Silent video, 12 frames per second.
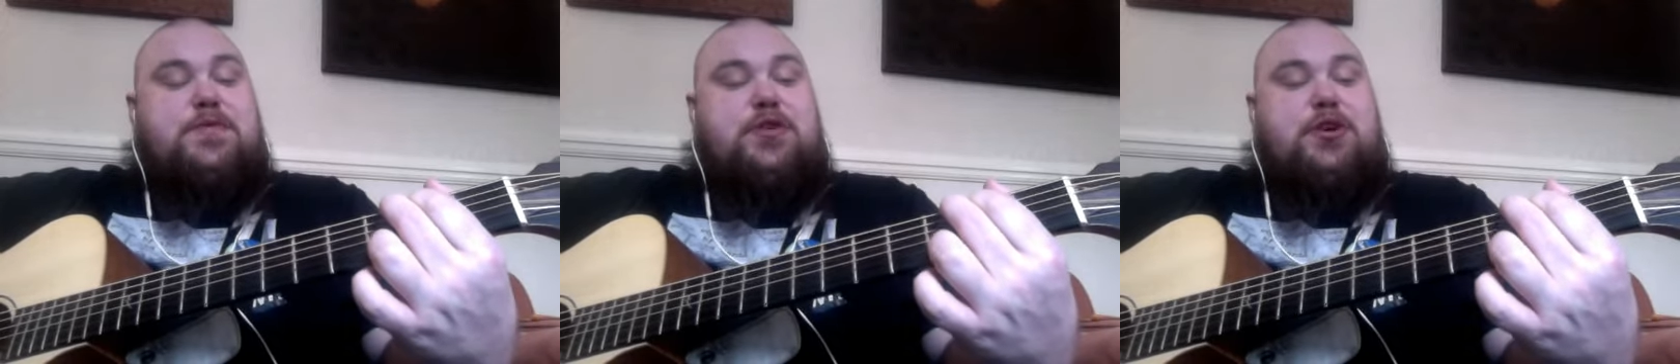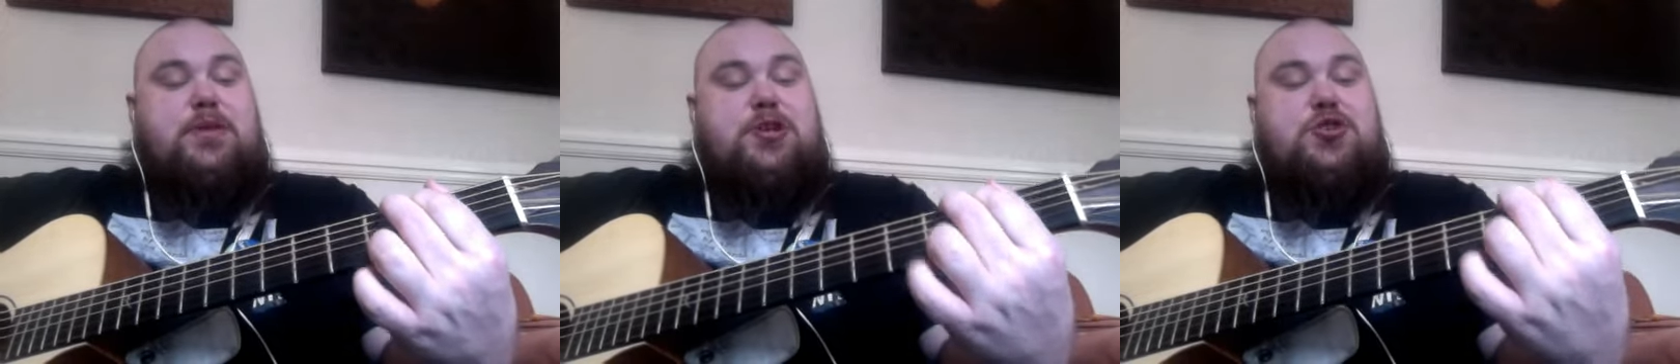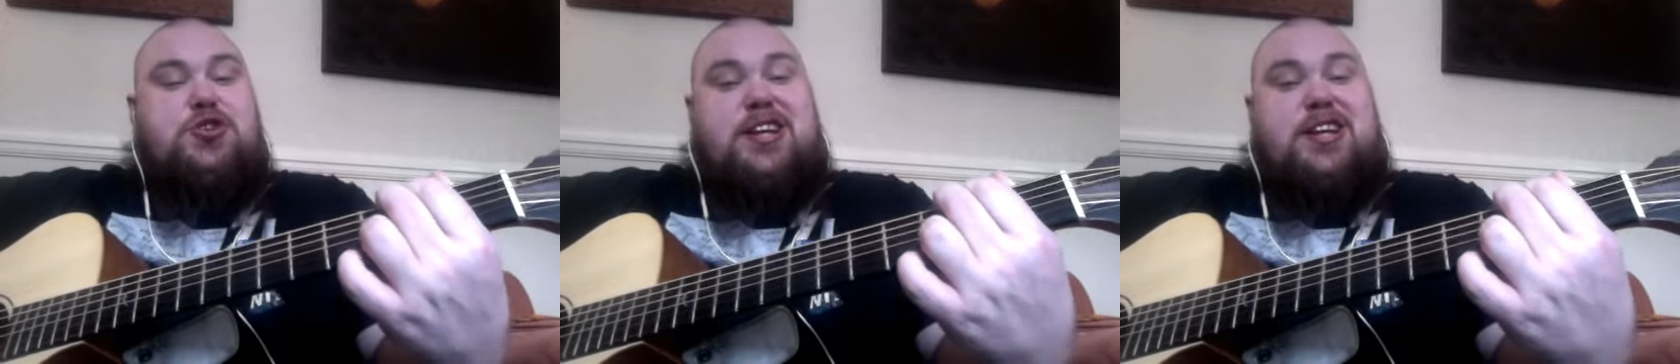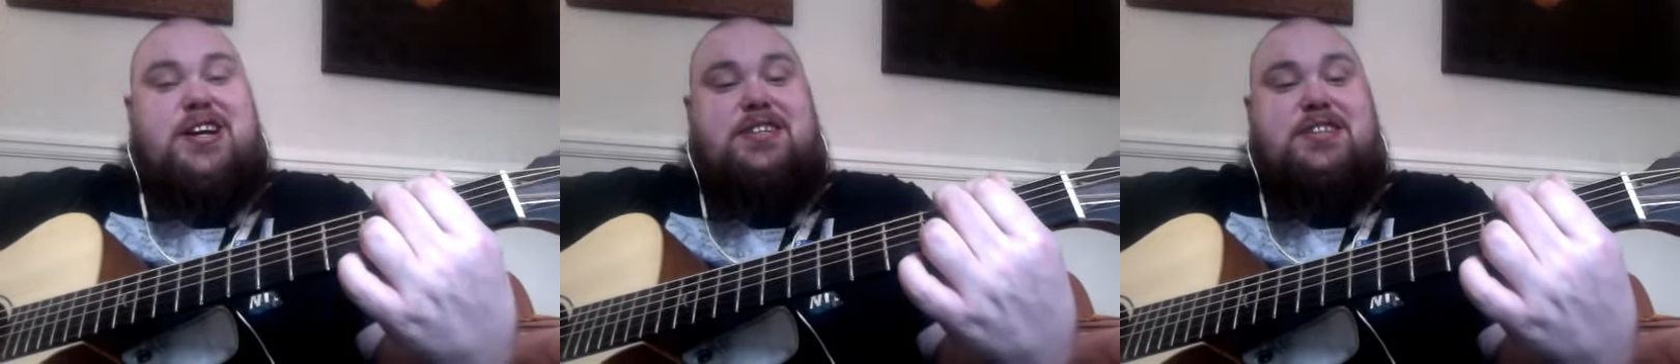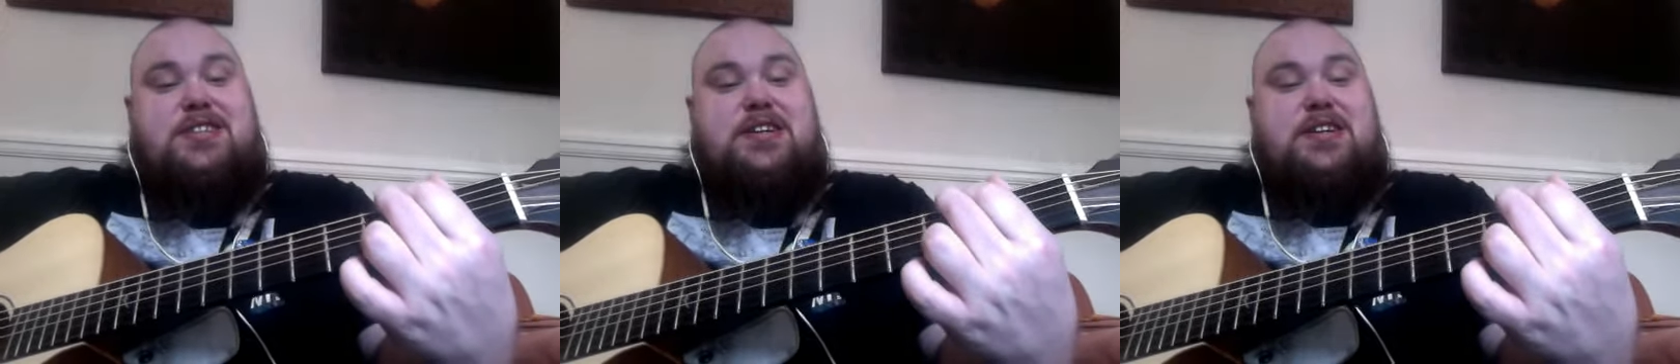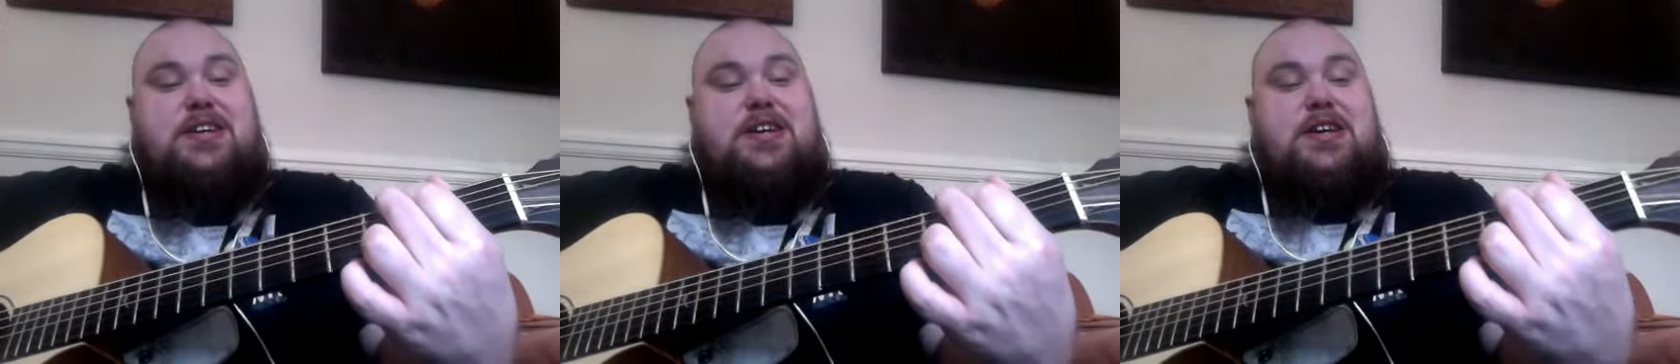you've got to make sure
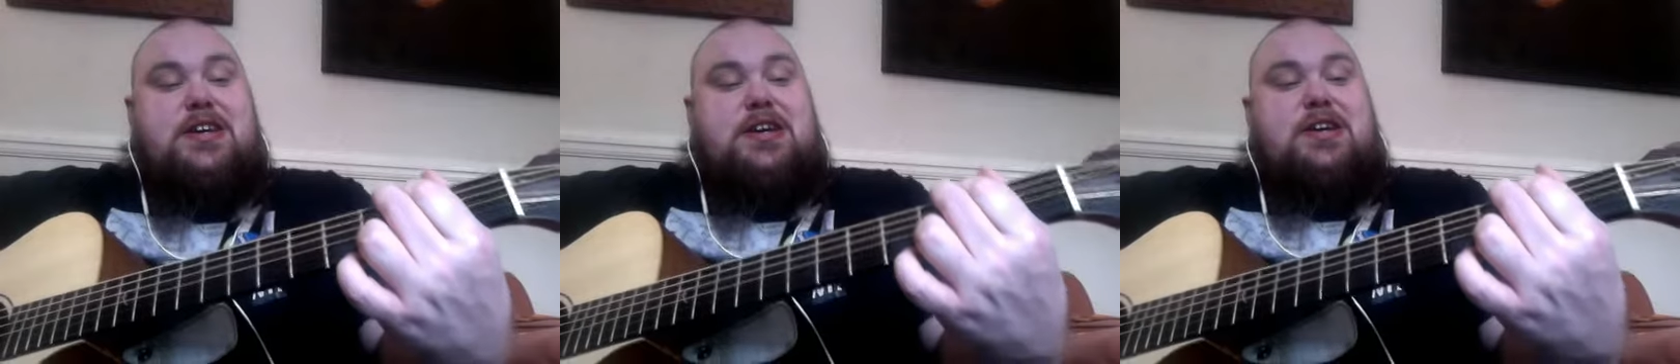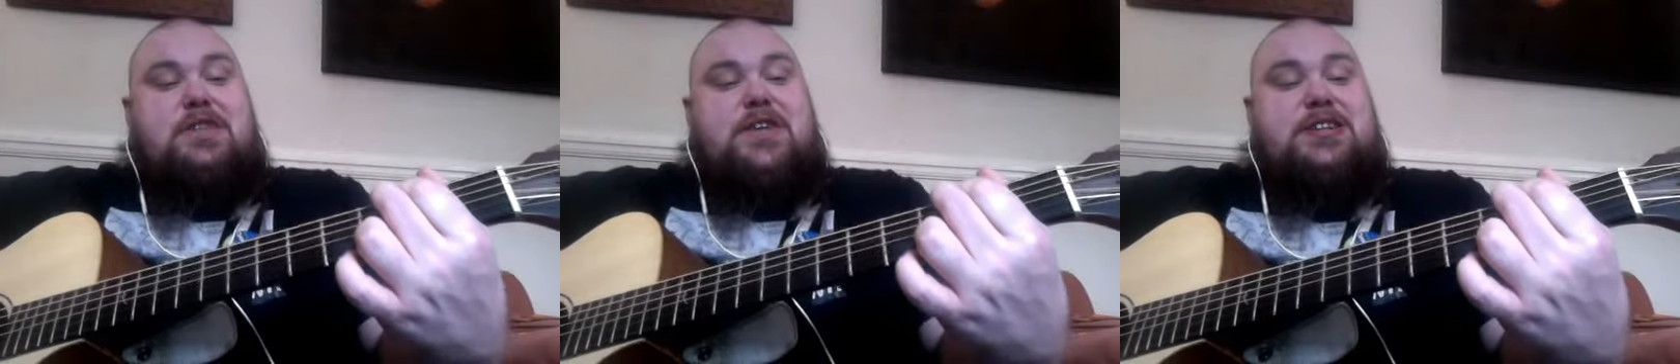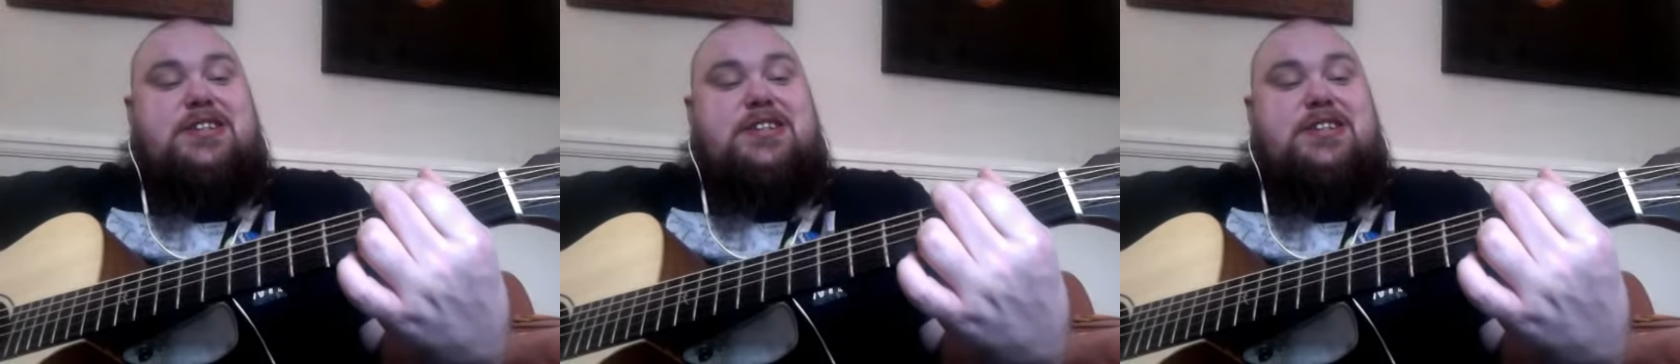your fingers